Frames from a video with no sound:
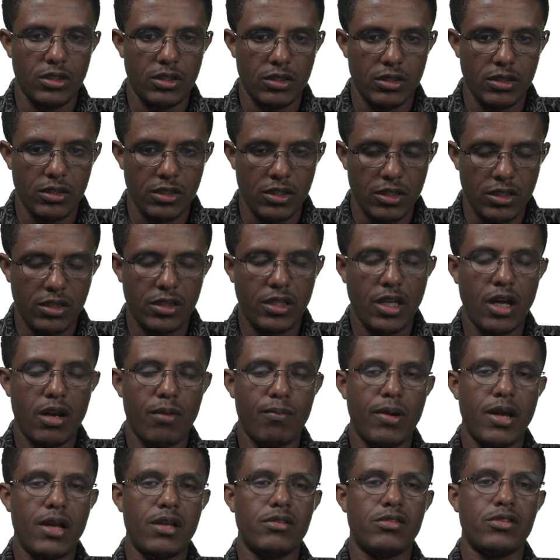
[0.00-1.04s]

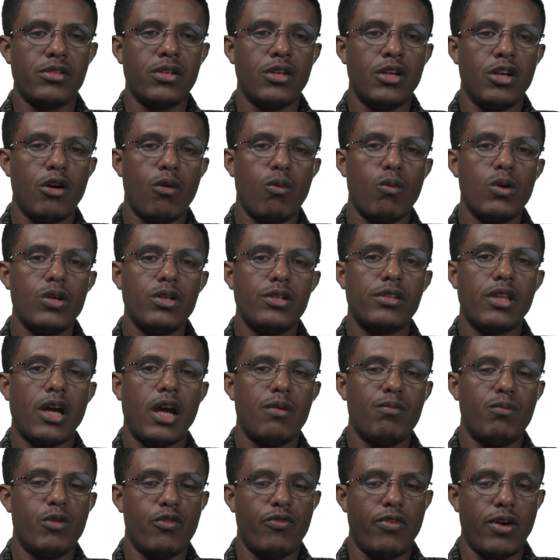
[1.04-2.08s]
determines which
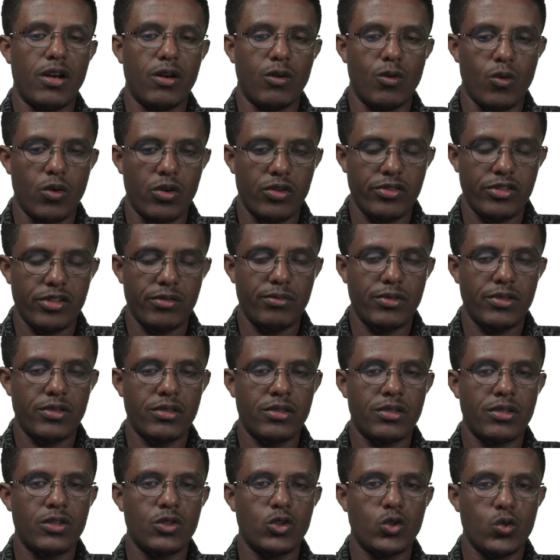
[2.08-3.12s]
type of algorithms
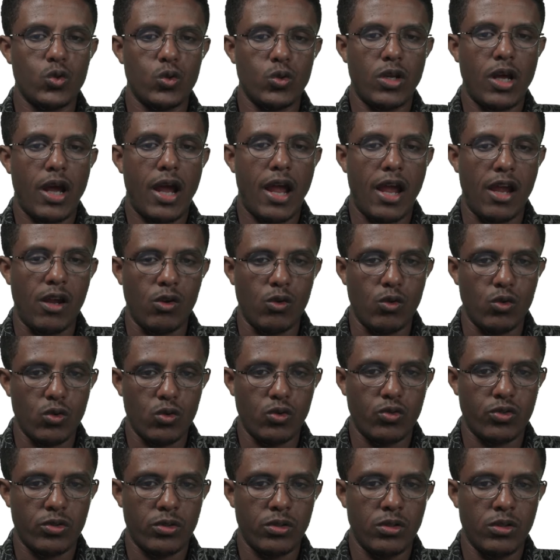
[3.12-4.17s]
should I
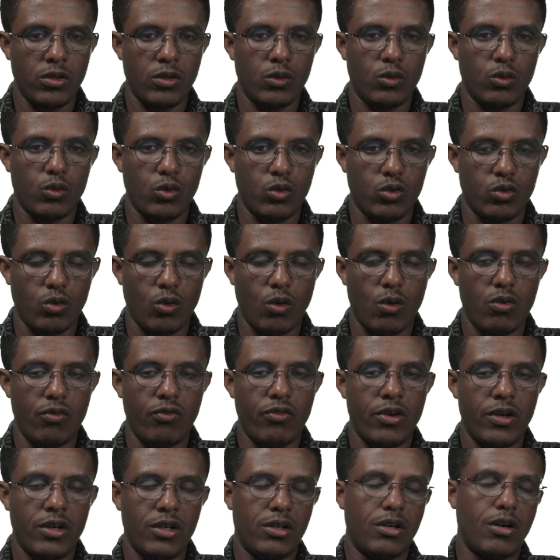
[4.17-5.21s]
use to solve
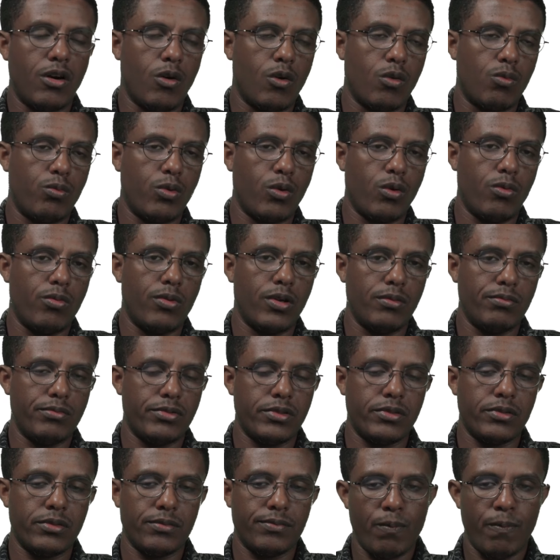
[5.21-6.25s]
our
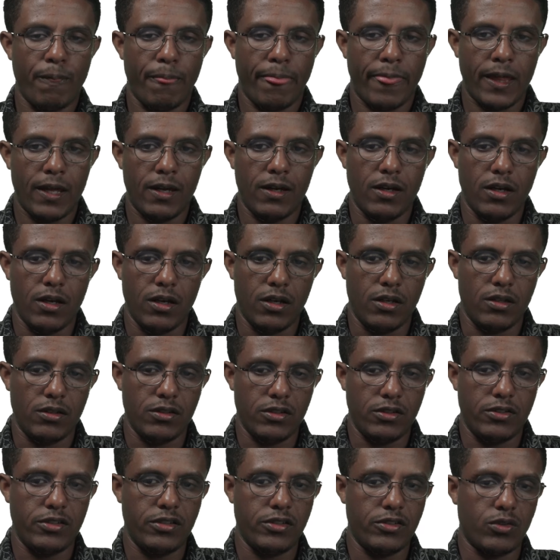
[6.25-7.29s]
problems.
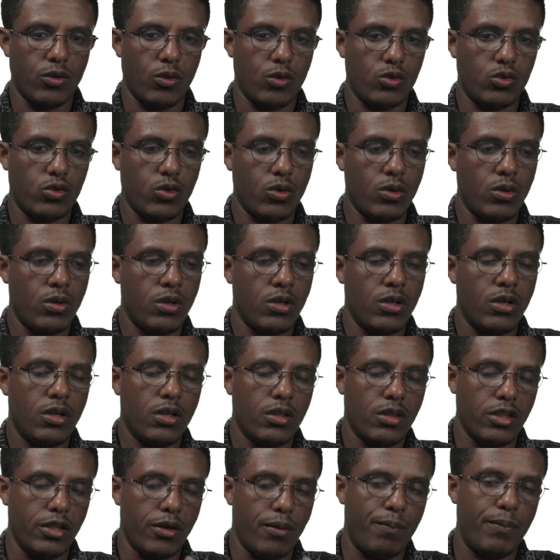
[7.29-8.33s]
This is also
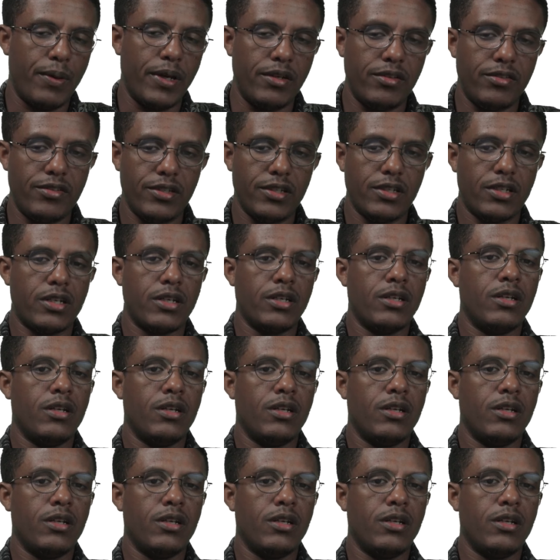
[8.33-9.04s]
the basic